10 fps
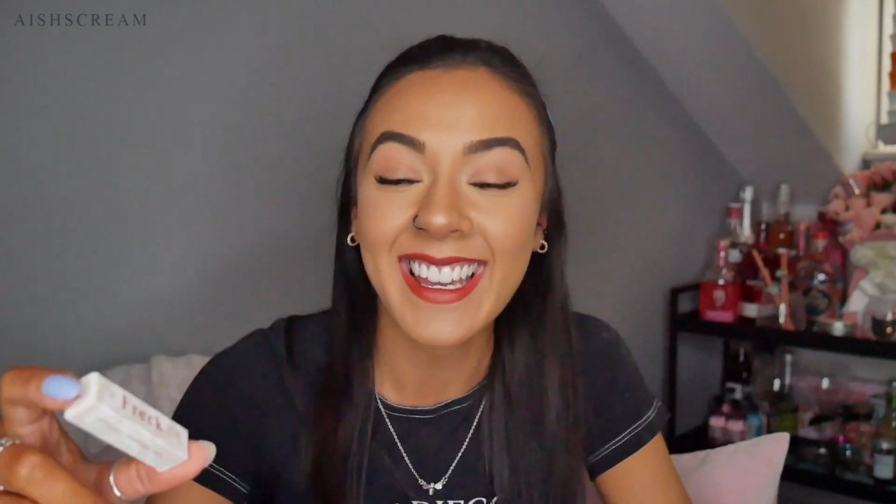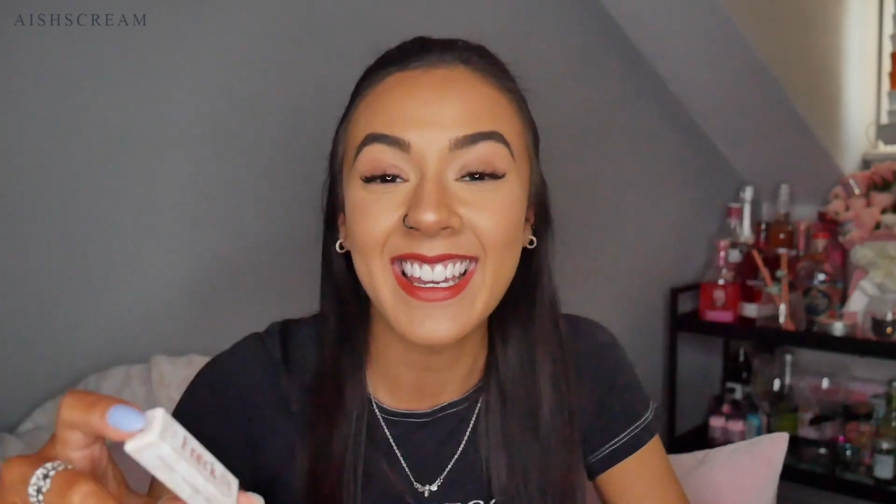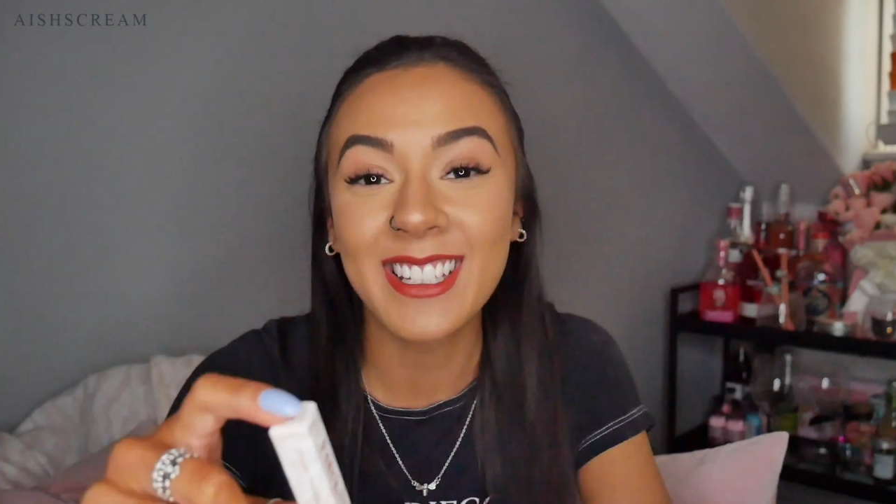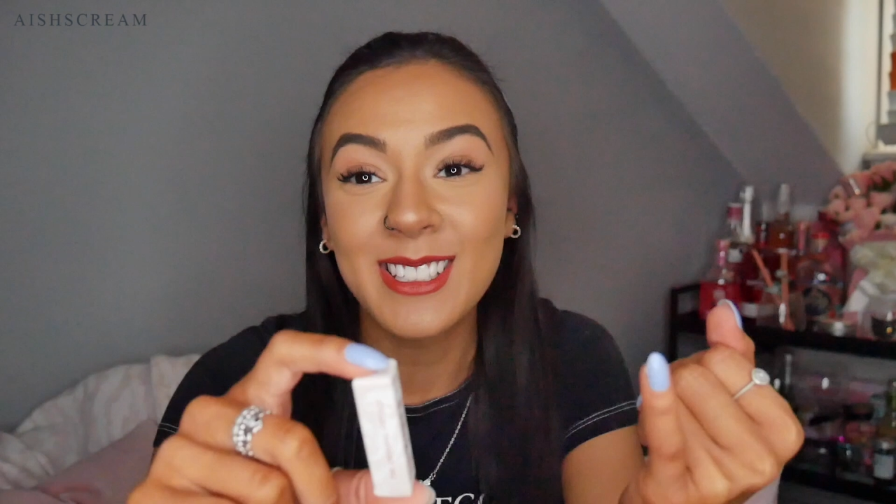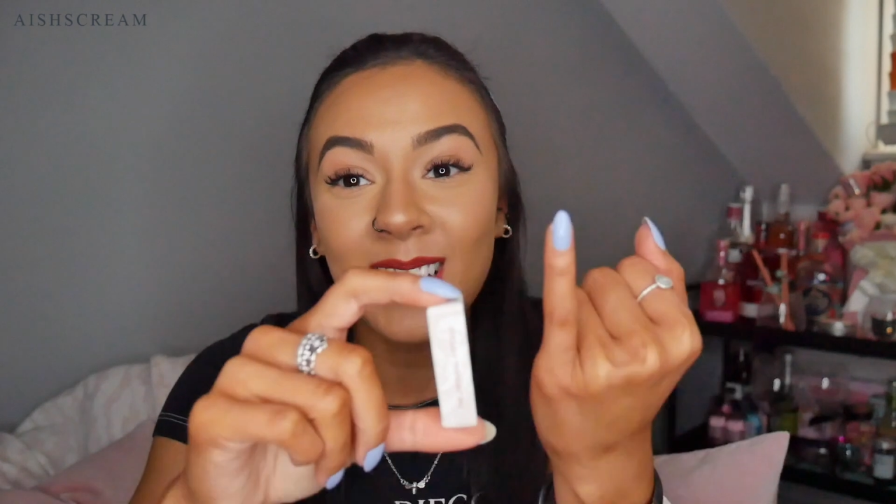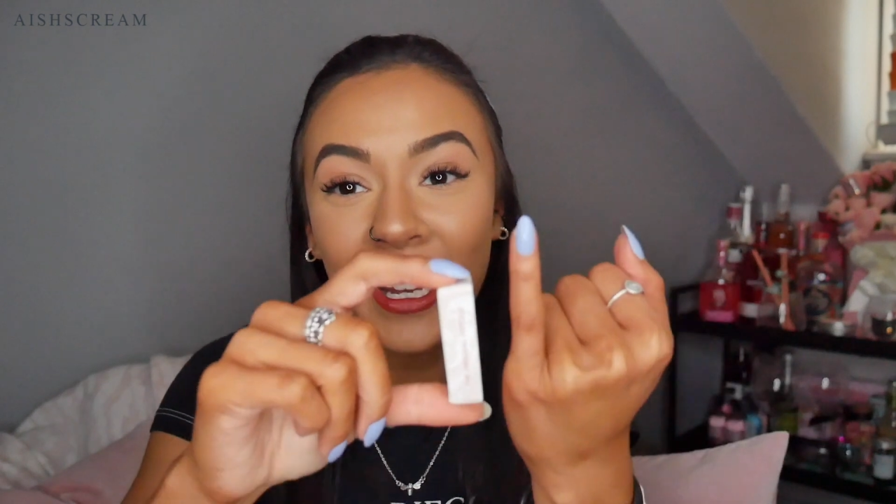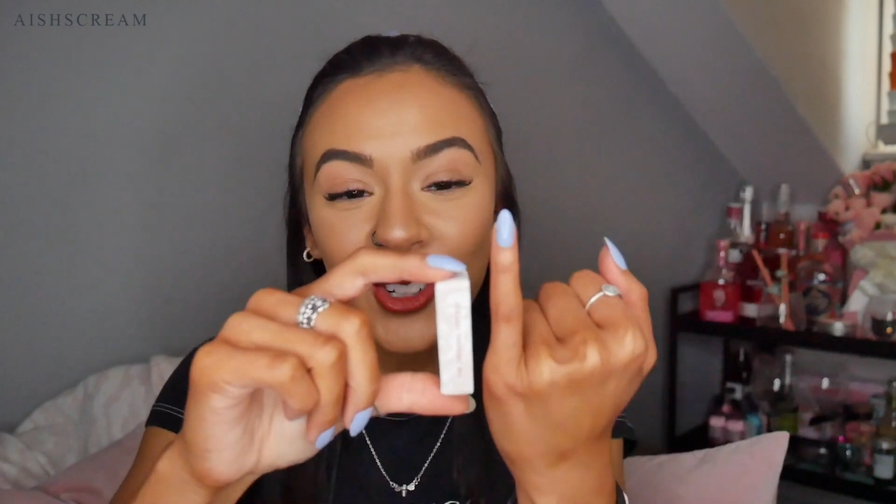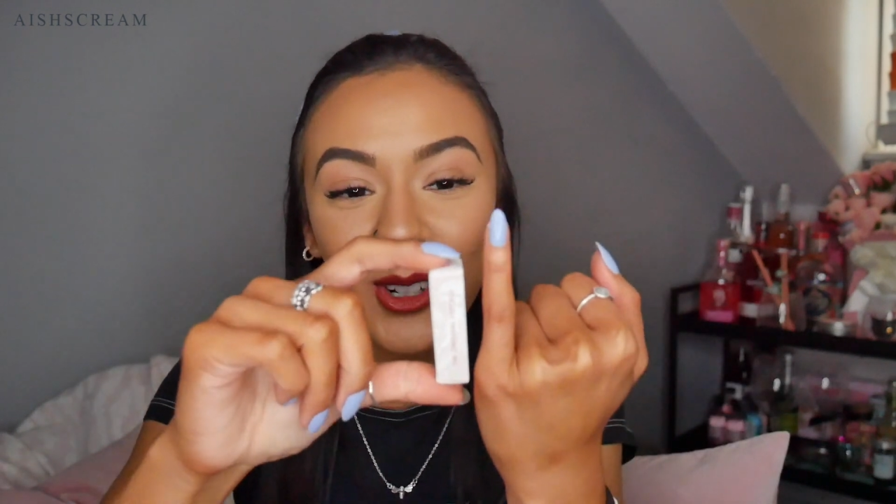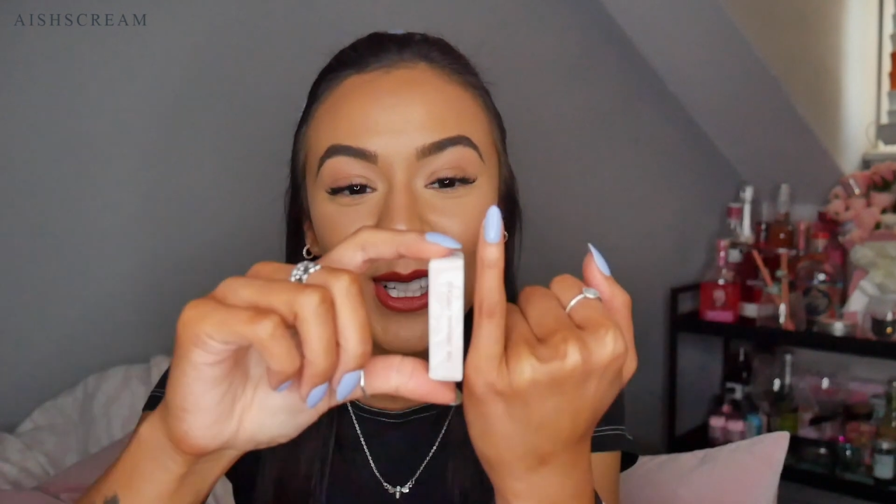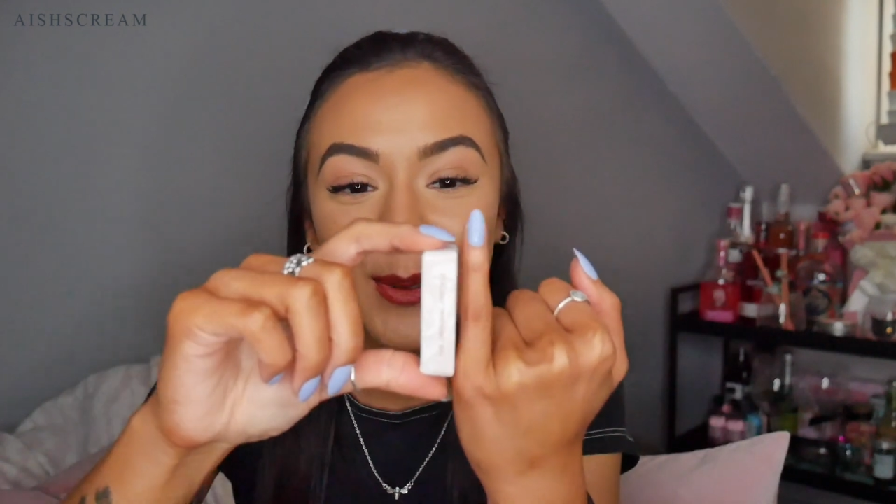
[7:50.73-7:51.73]
It's
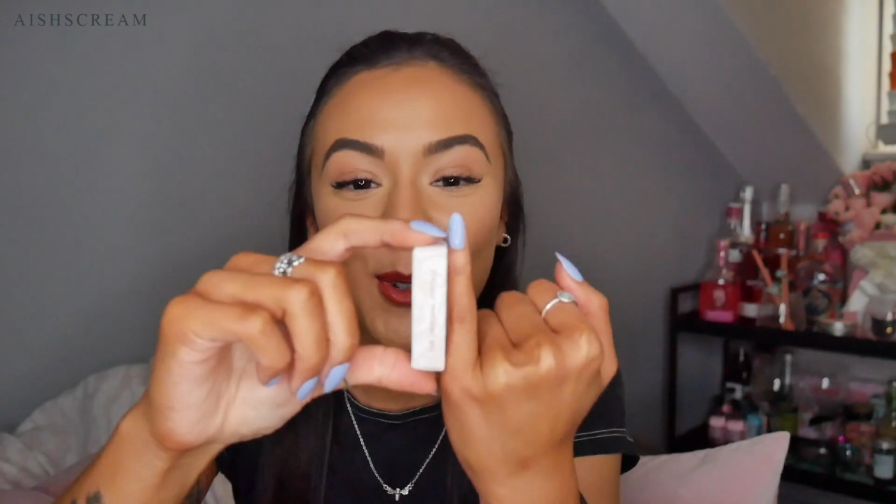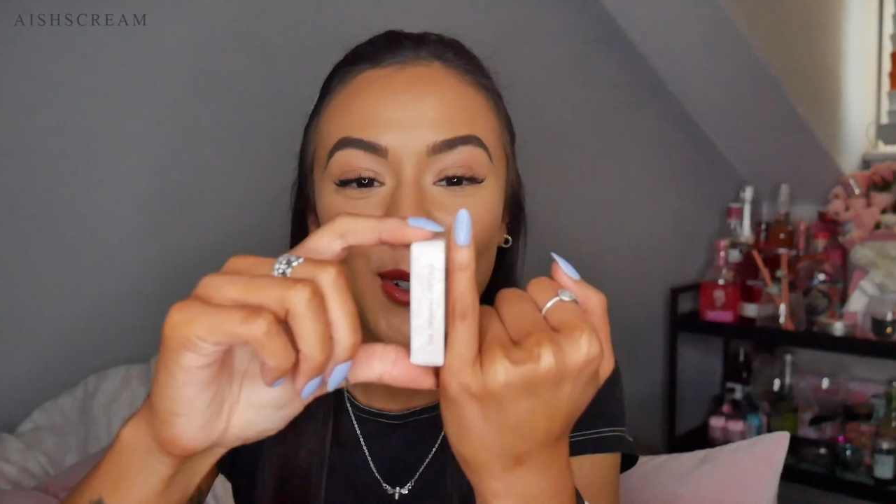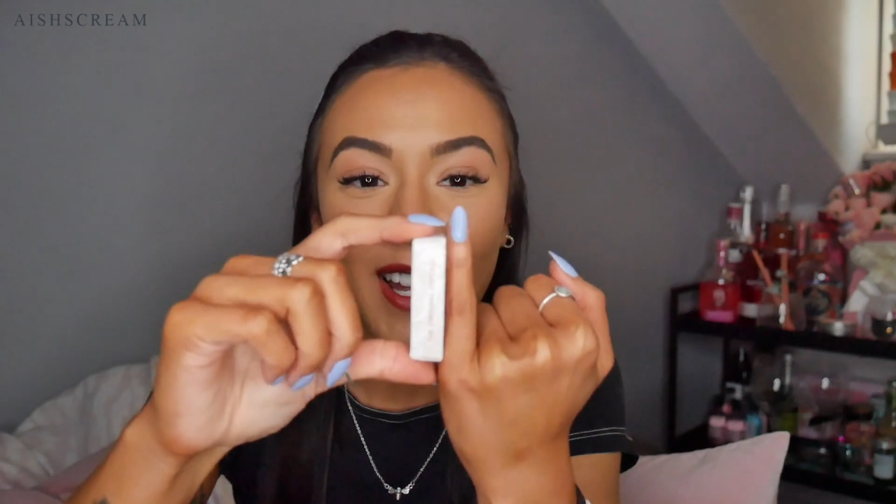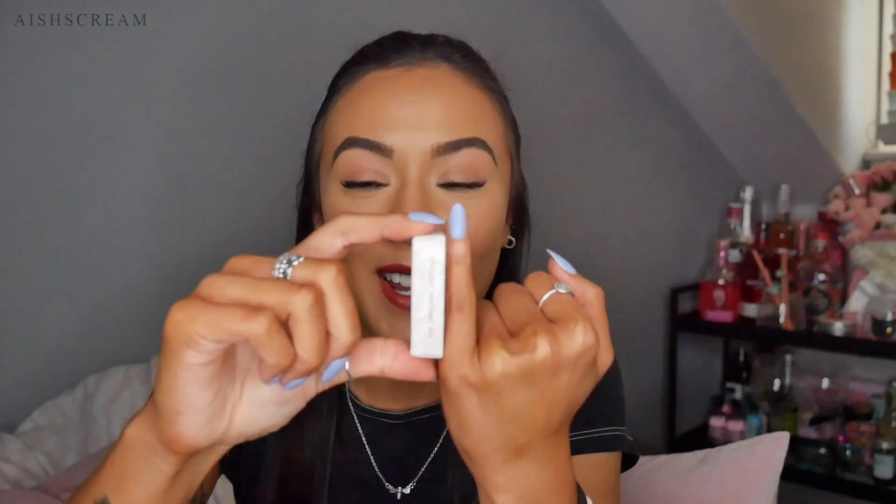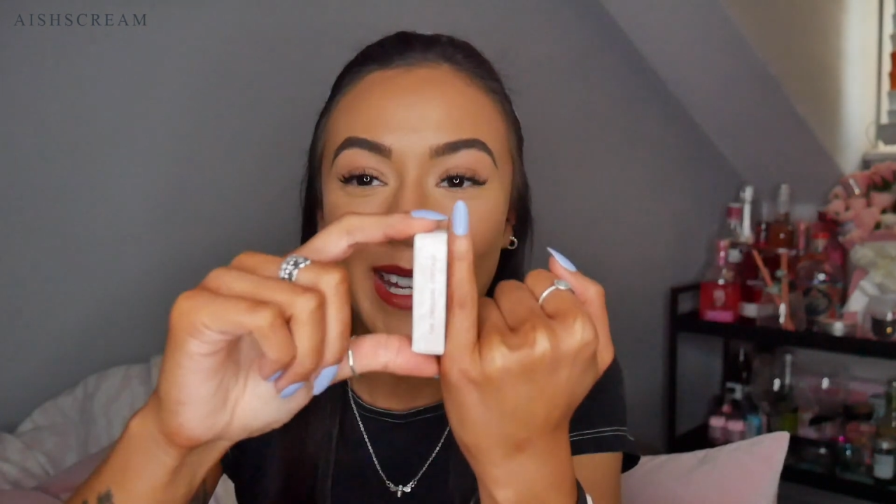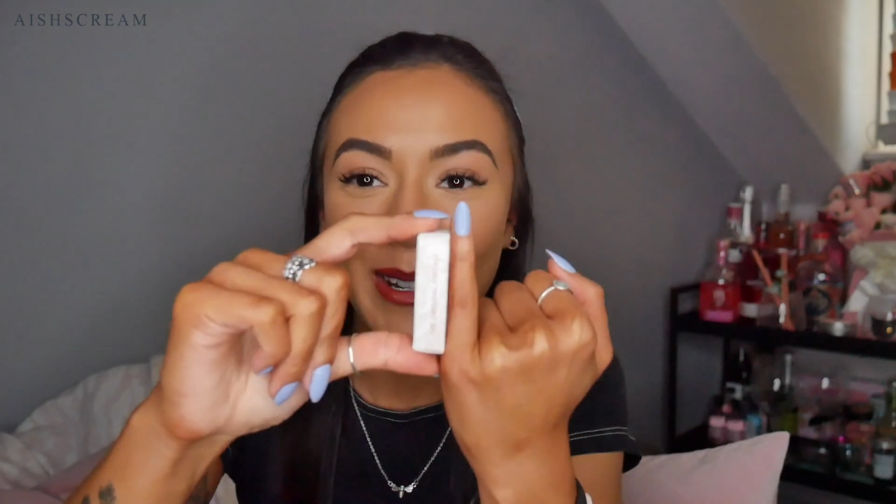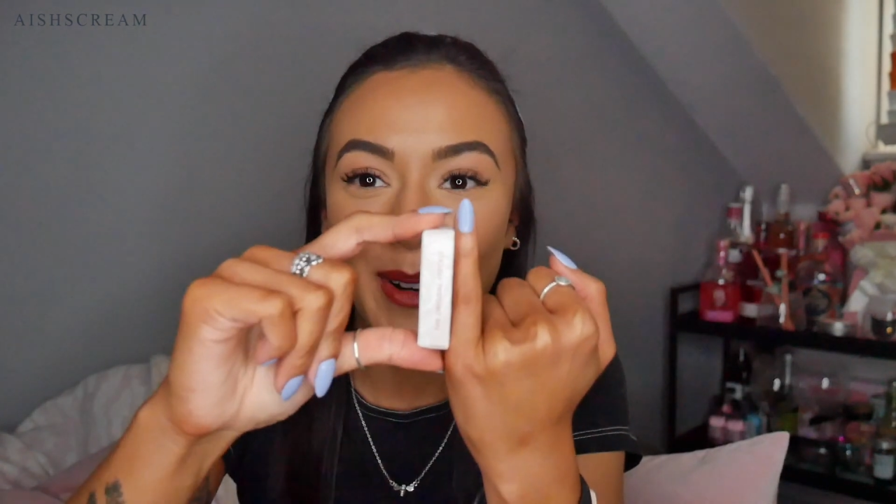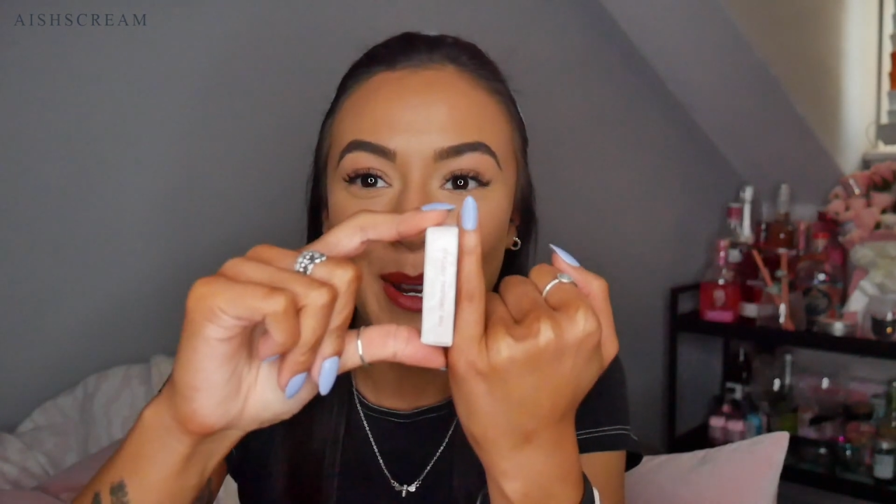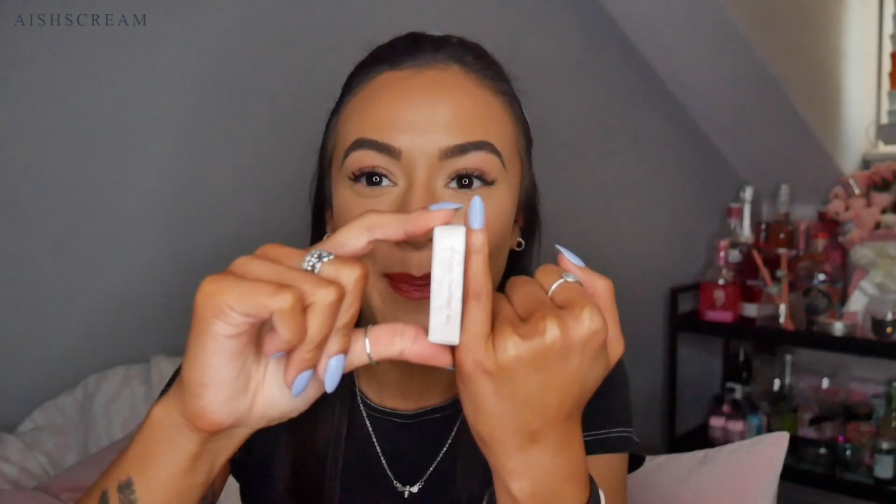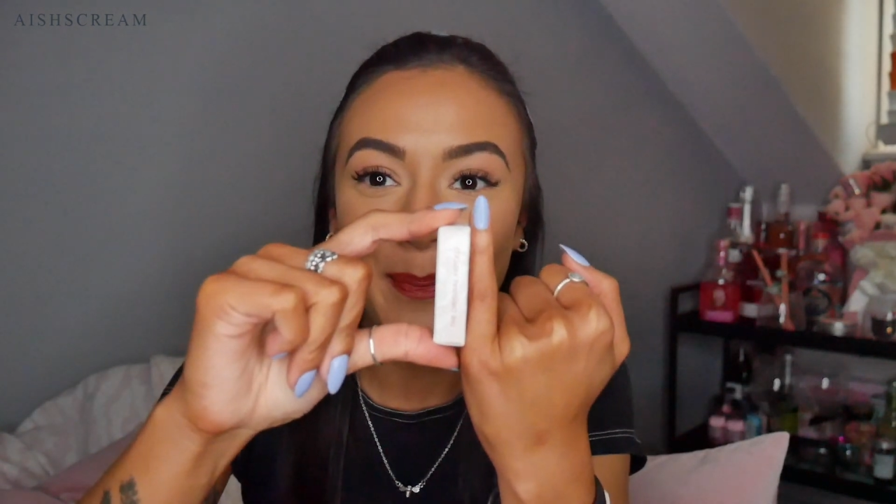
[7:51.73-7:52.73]
literally smaller than my